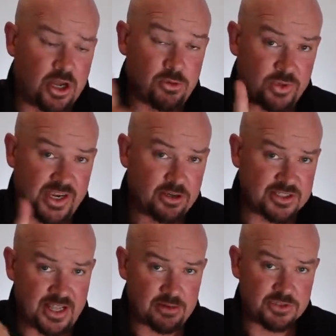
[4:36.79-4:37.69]
and we'll get onto
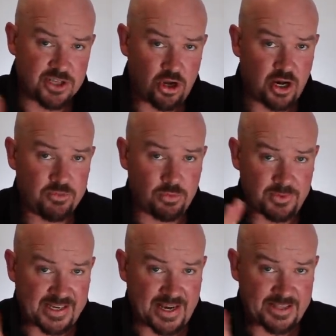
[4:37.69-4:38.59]
that tonight when we
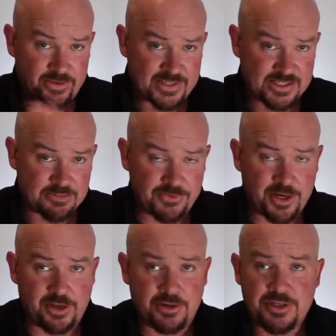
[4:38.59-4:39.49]
get out there and take some
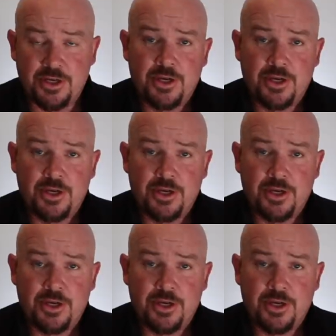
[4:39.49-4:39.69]
photos,